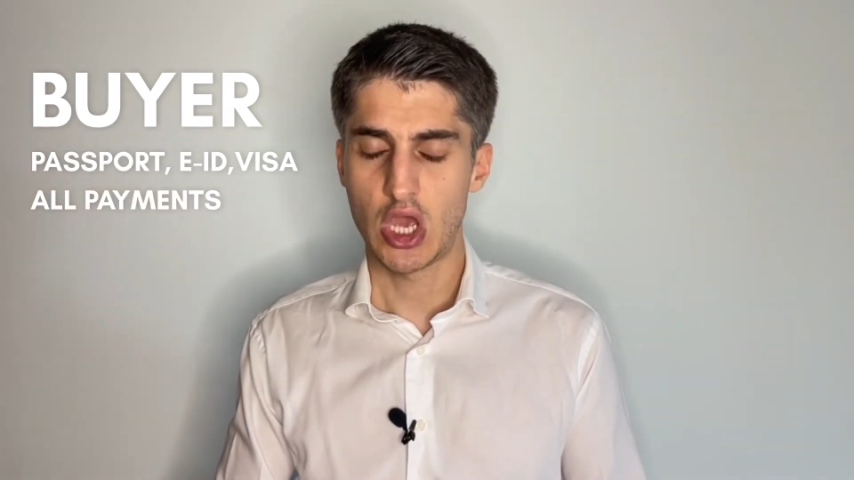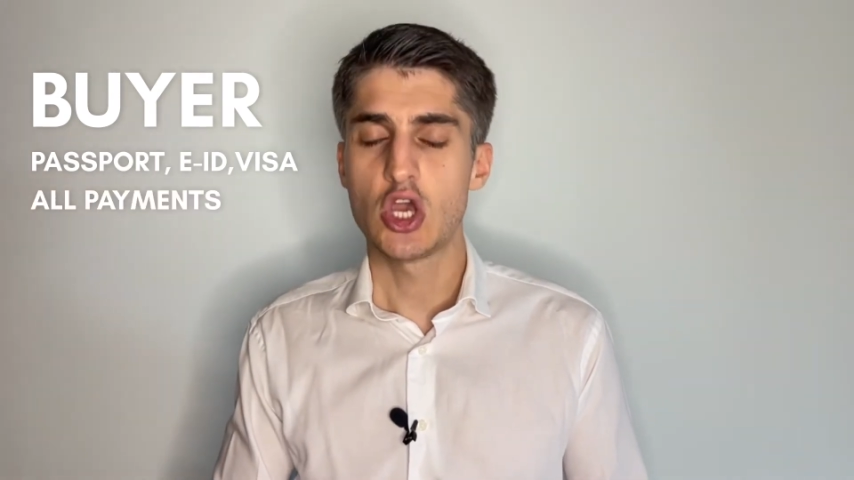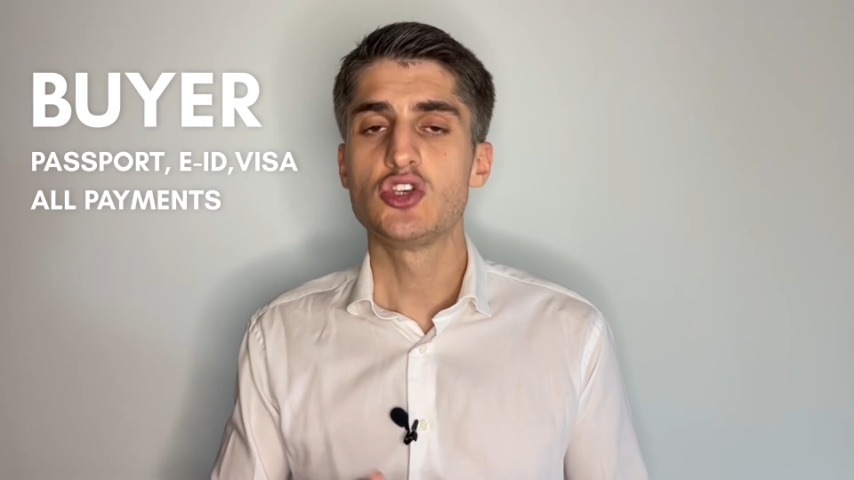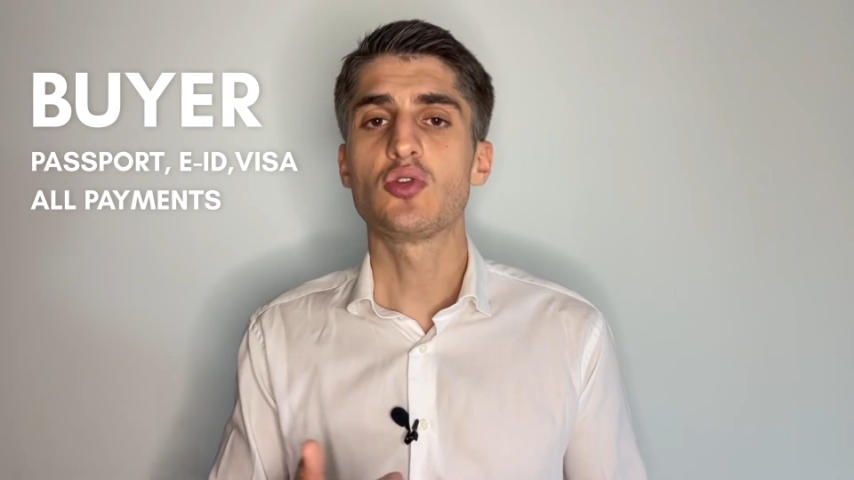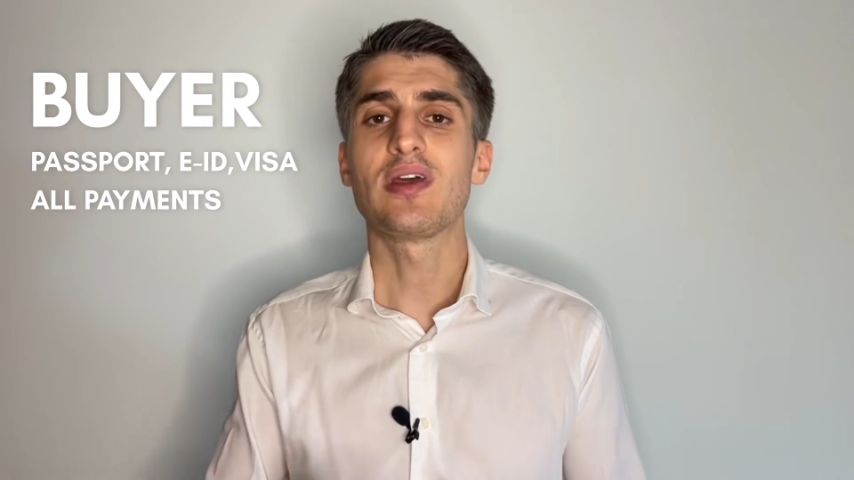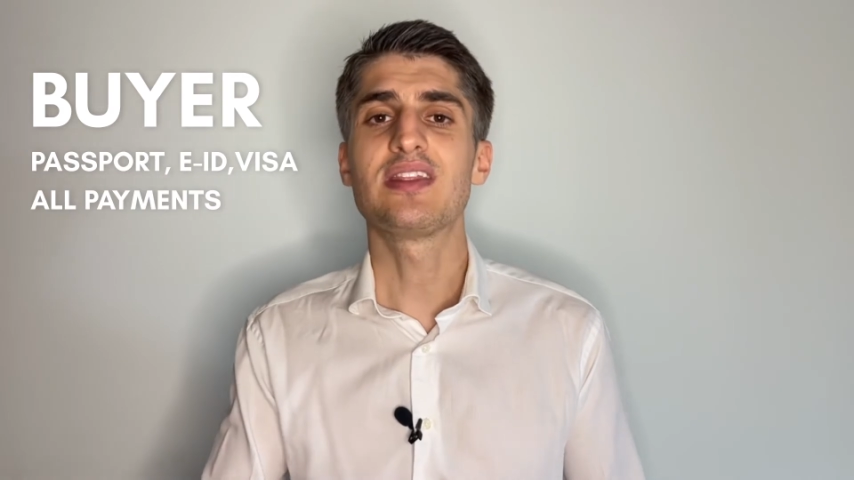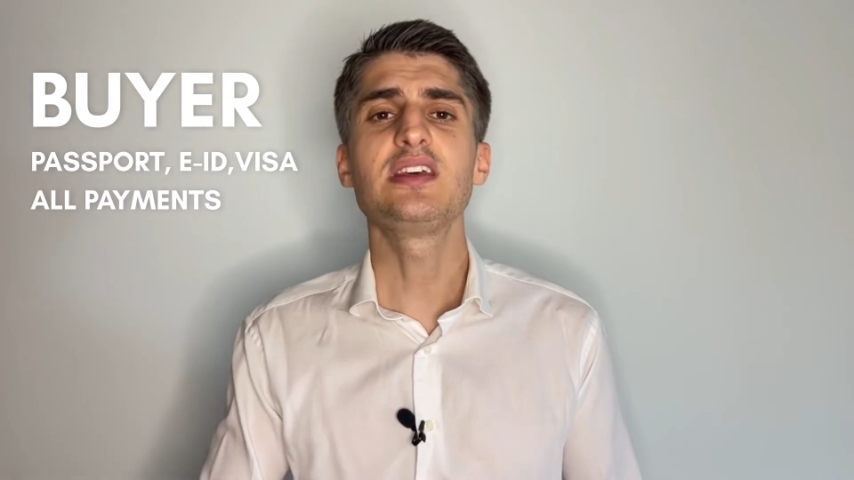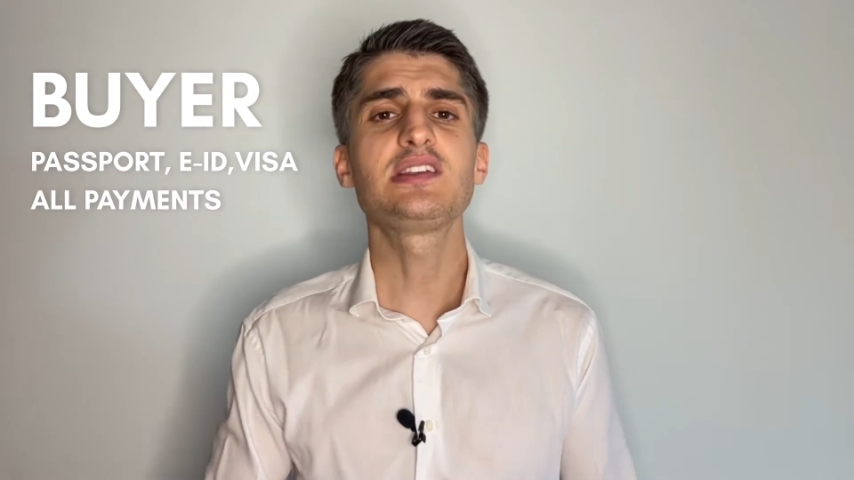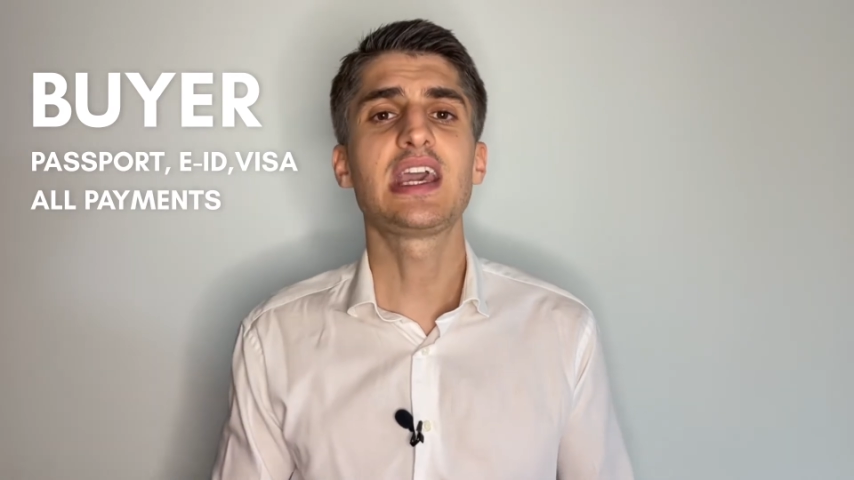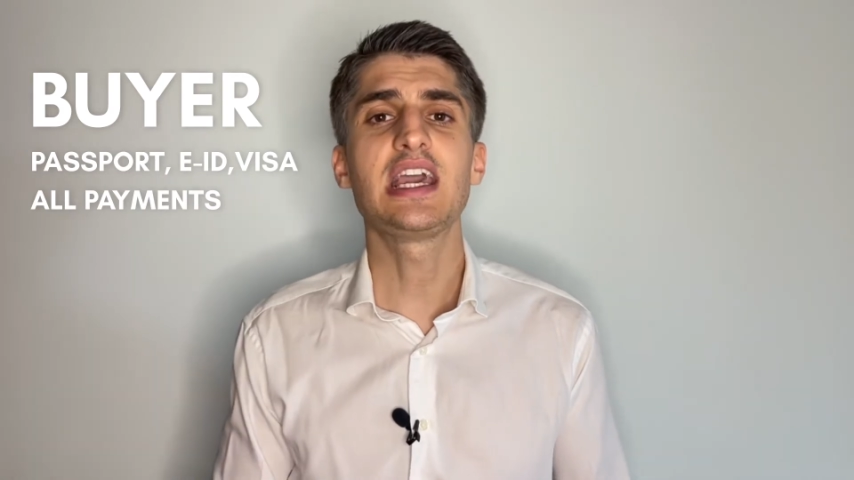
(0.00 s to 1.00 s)
So in
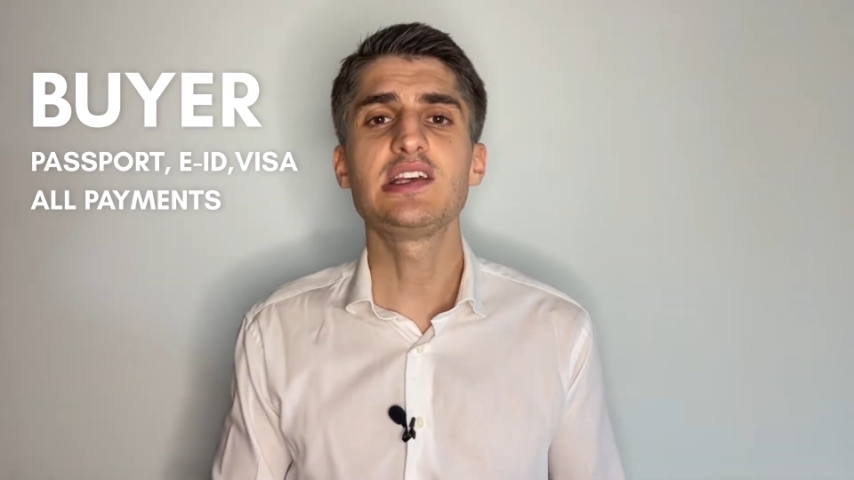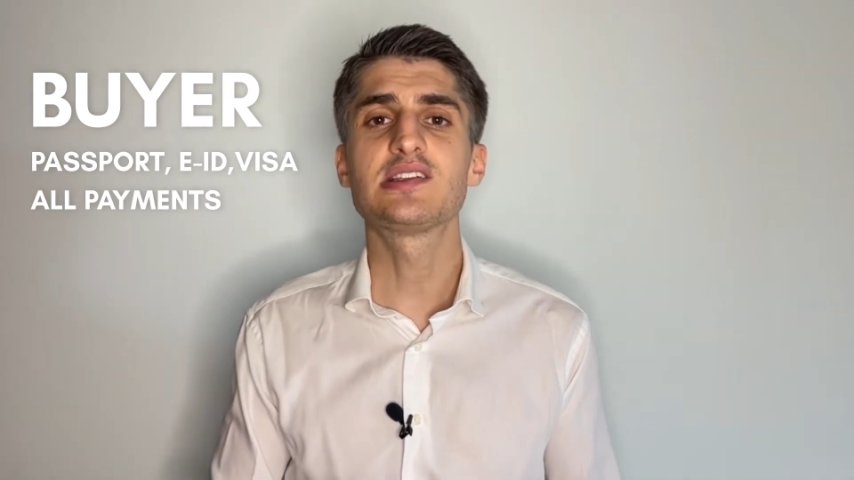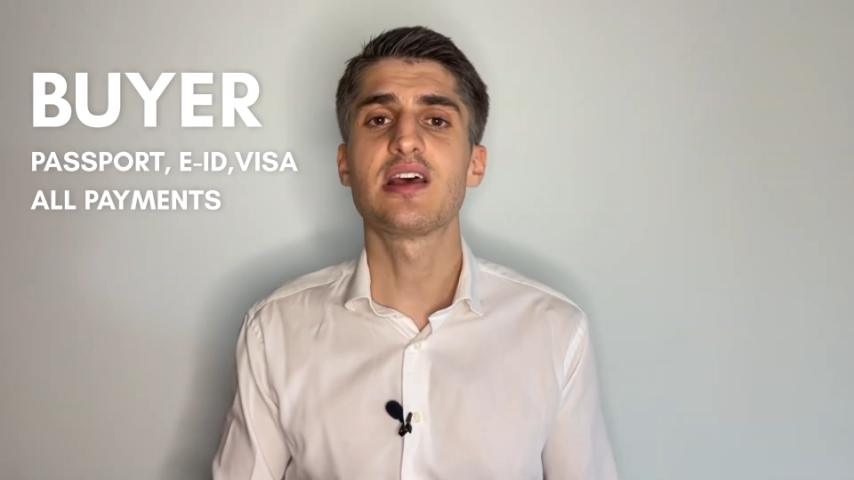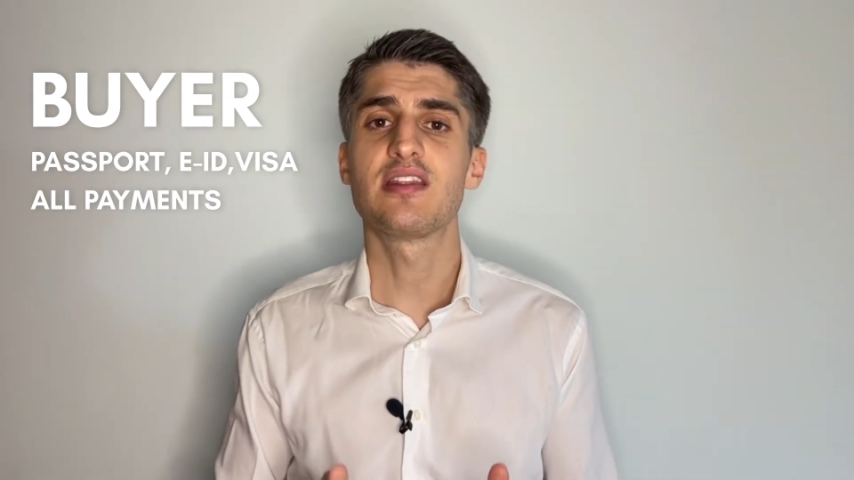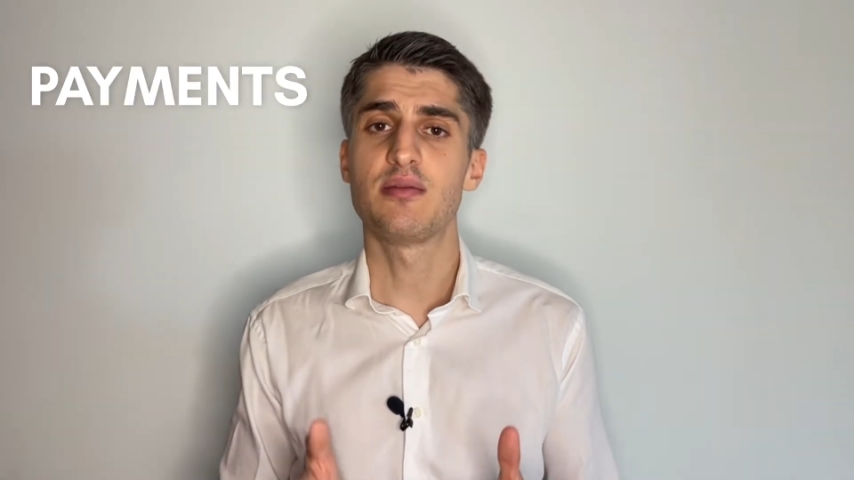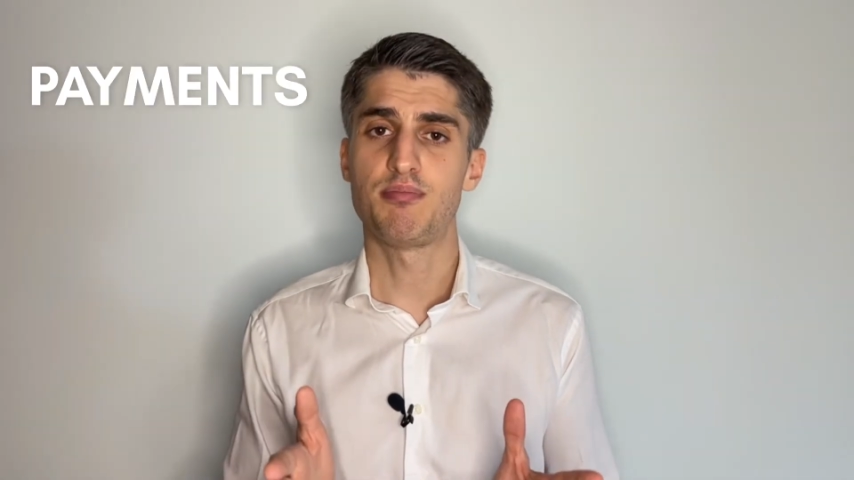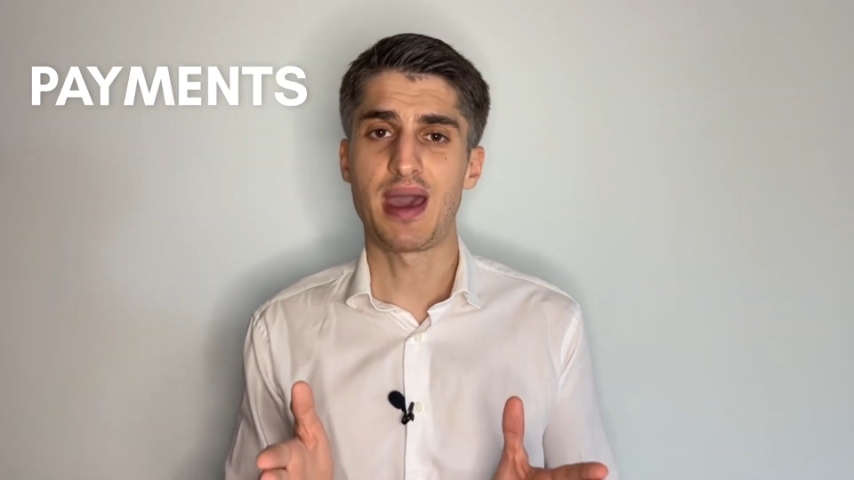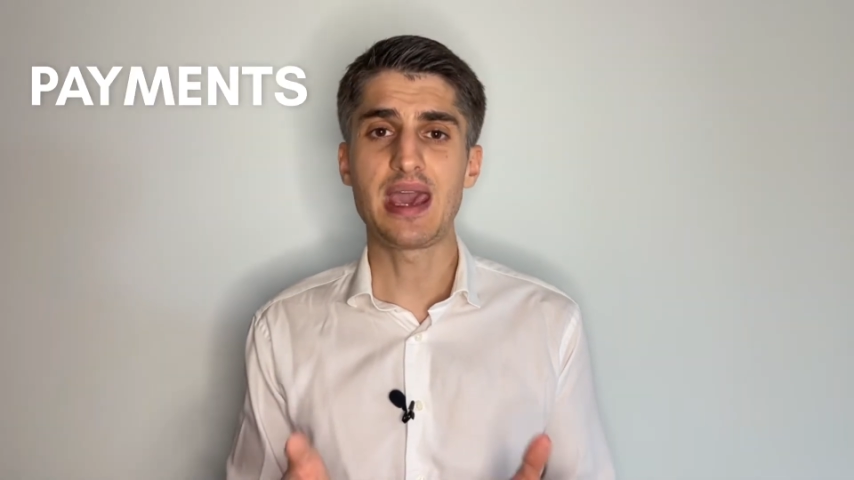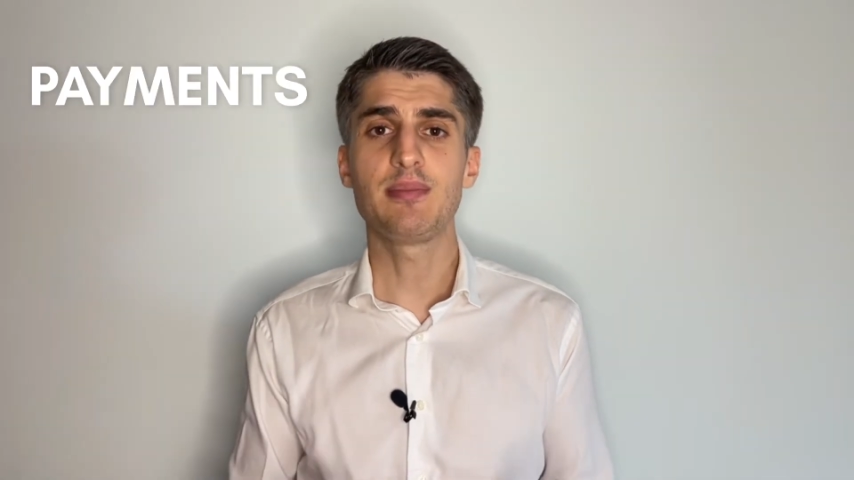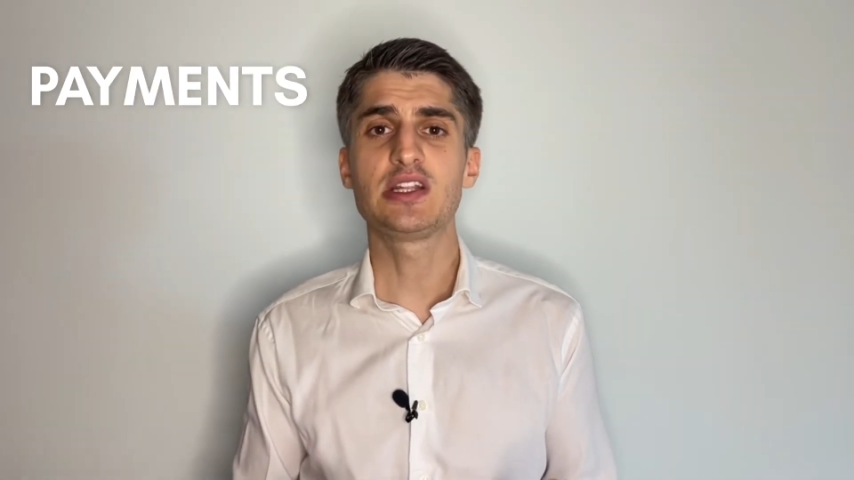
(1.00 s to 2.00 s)
this case, the
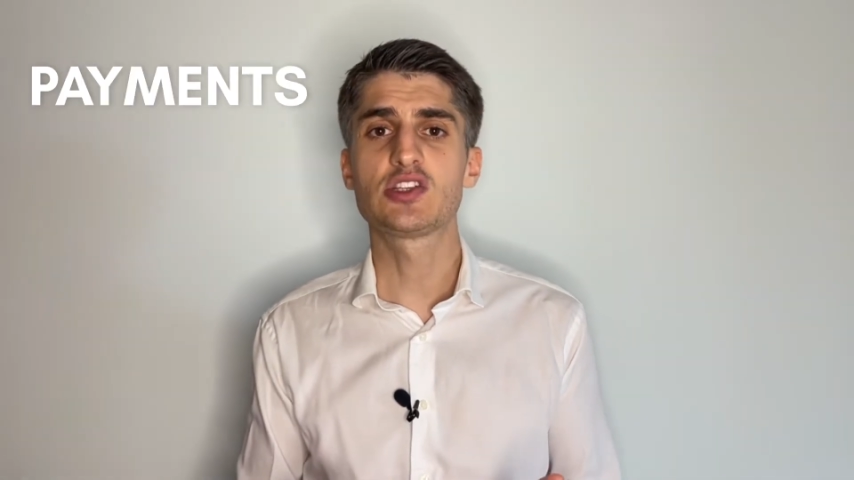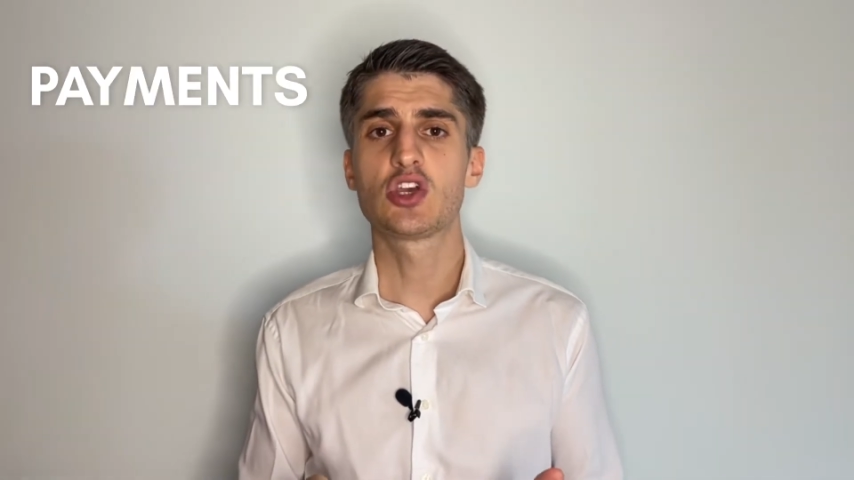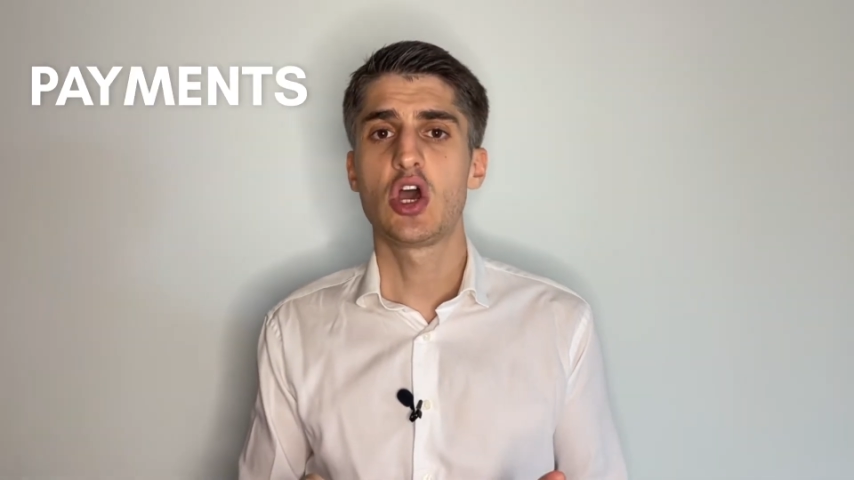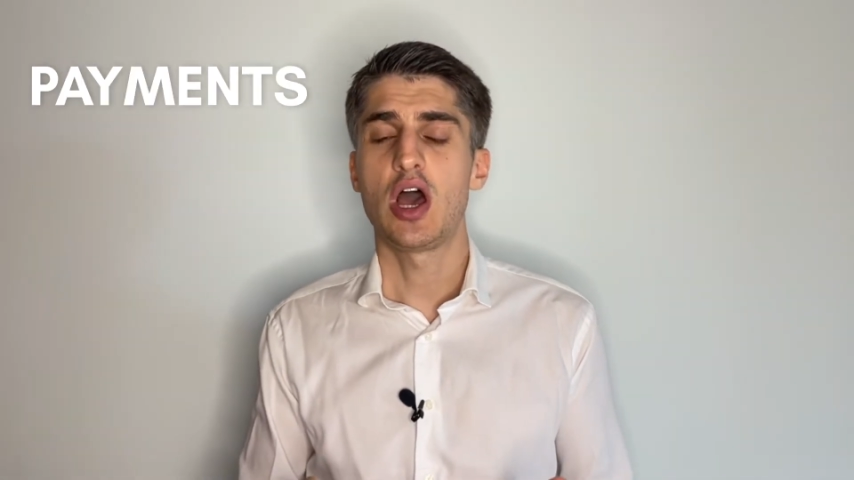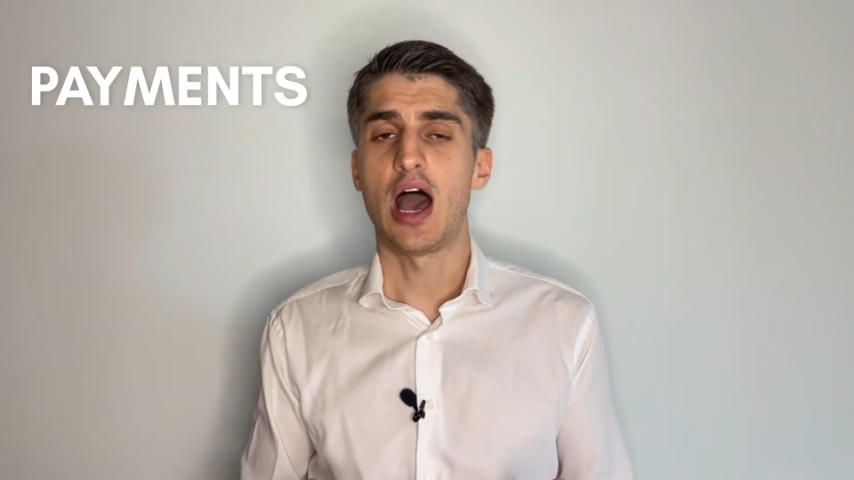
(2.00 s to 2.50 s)
payments